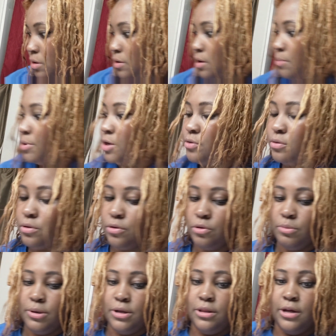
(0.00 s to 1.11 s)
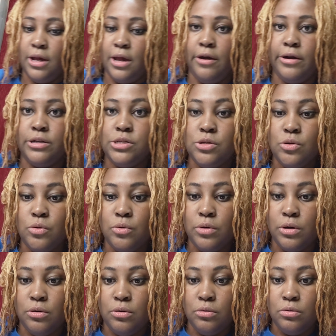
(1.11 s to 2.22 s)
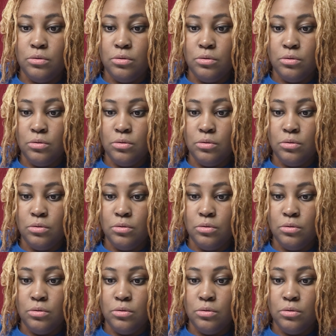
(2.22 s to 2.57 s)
And then I'm going to do a little bit of the keratin oil.